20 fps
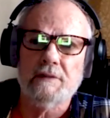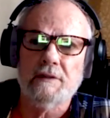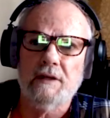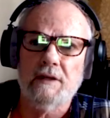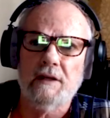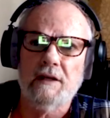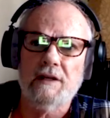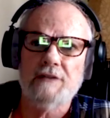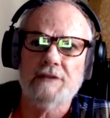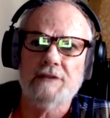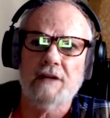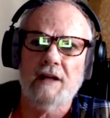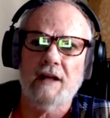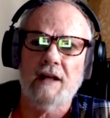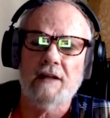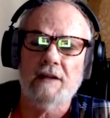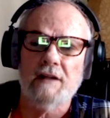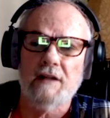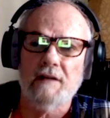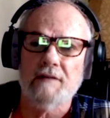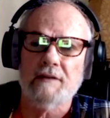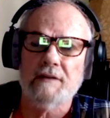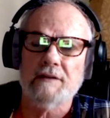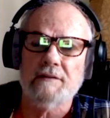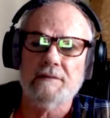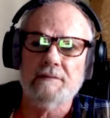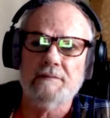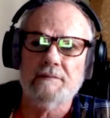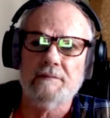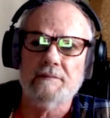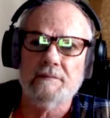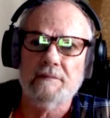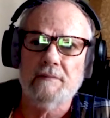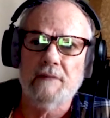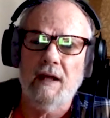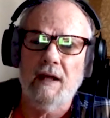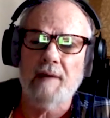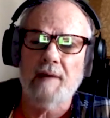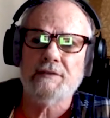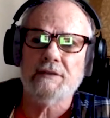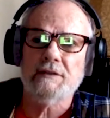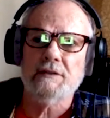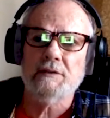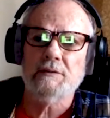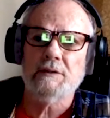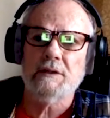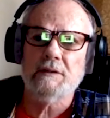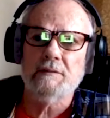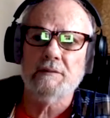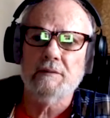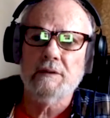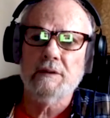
And he said, "I love it, absolutely."